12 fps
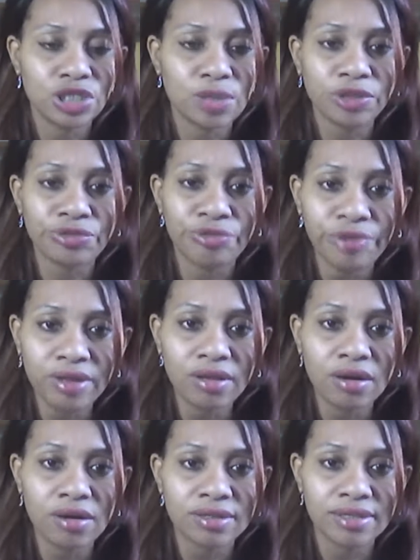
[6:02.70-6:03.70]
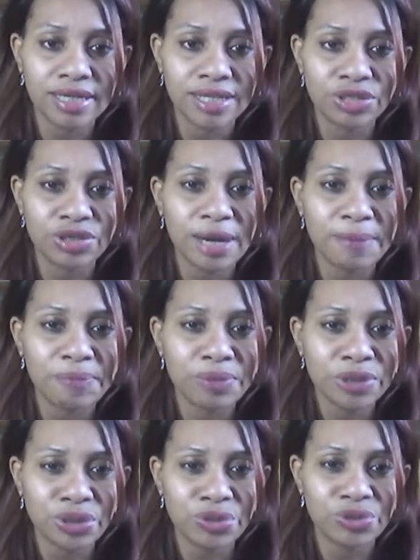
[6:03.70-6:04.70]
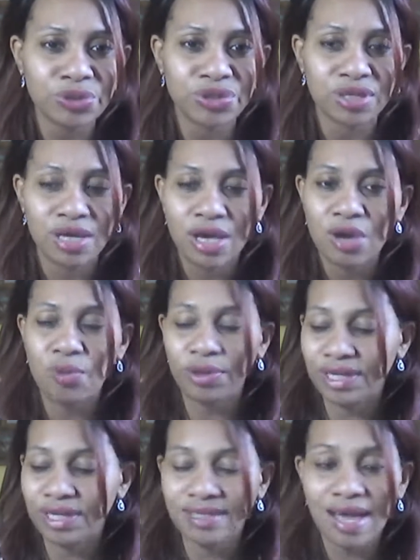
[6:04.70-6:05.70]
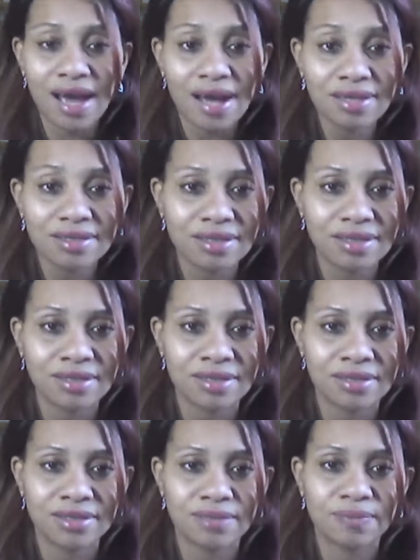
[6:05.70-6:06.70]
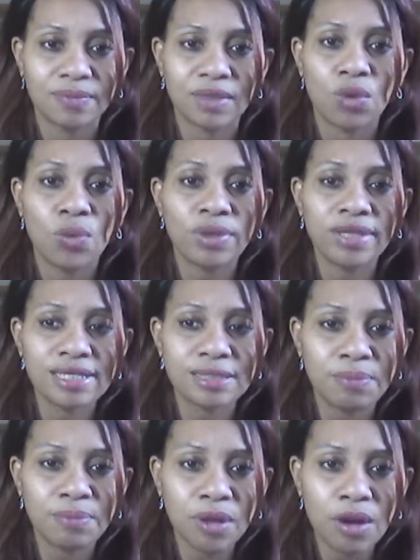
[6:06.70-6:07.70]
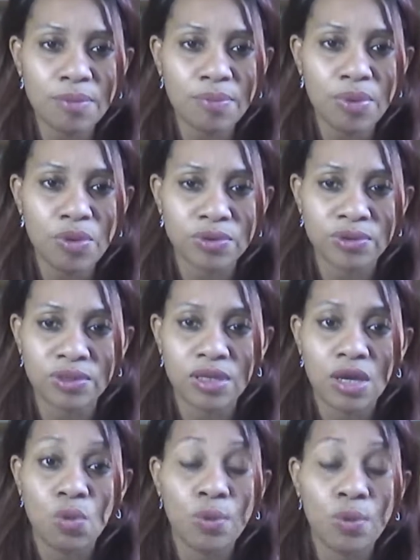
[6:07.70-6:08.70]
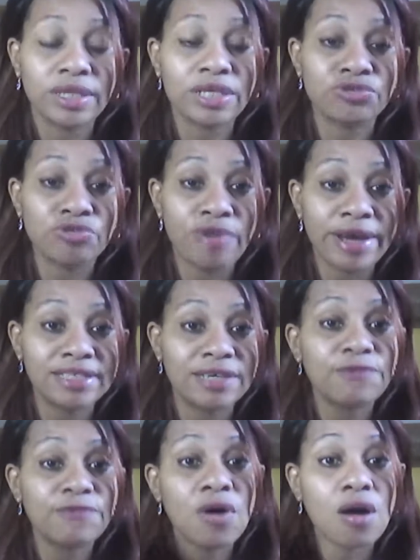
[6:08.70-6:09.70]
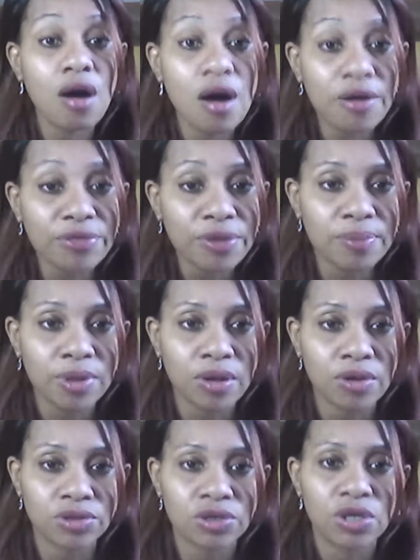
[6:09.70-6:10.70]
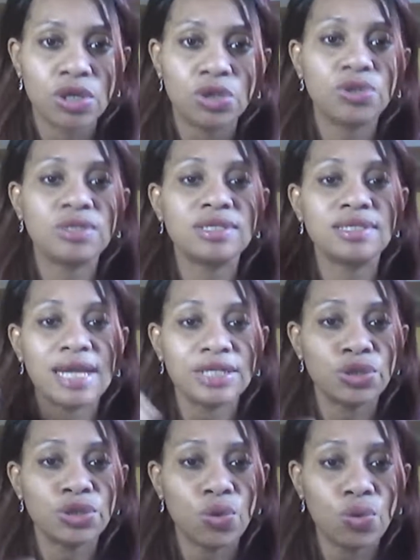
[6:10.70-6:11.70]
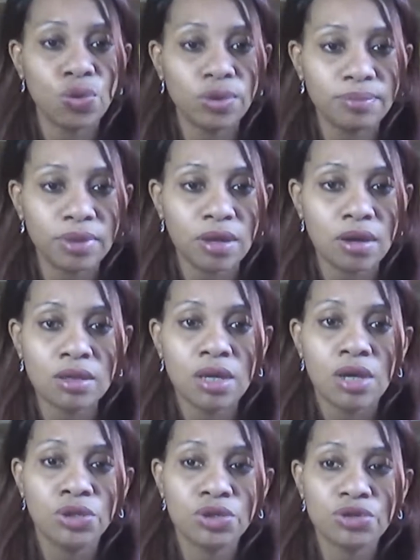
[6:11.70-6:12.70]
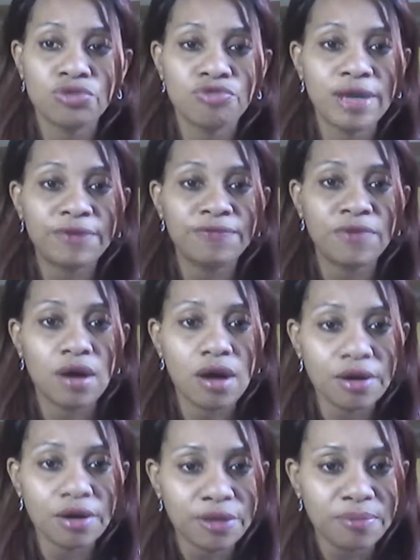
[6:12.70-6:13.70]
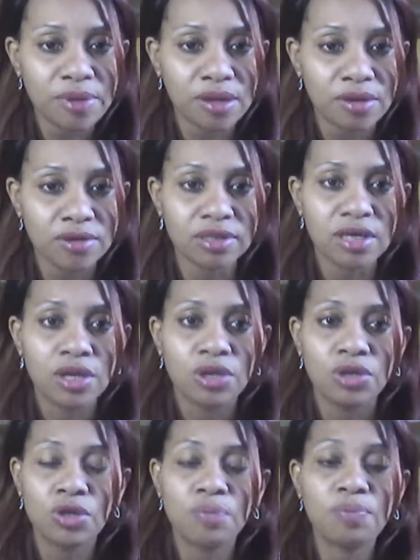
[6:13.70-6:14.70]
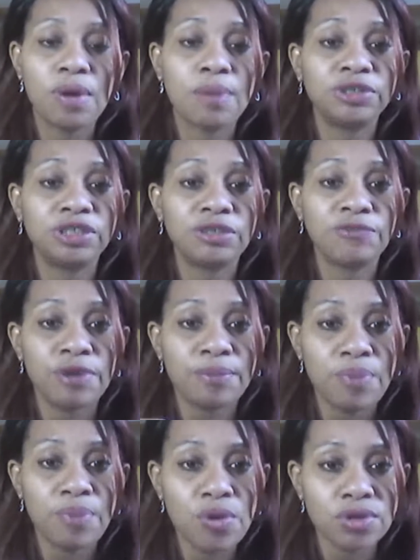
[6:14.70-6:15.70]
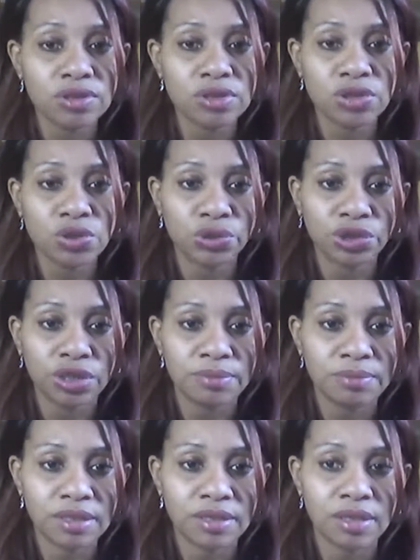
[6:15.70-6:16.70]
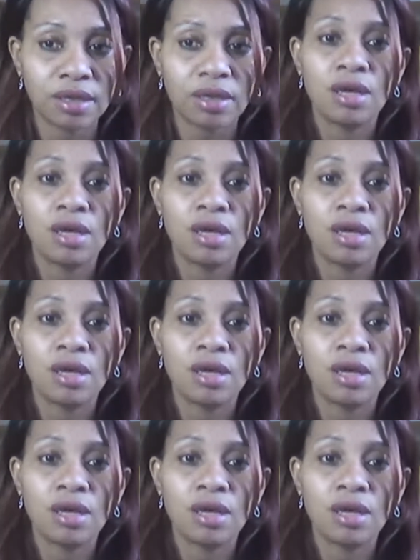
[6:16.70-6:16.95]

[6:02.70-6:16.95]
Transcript: so much written content that you can produce, whether it's articles, whether it's blog posts, whether it's writing for other blogs. You could start your own blog, you could write for other blogs, you could publish different posts on social media,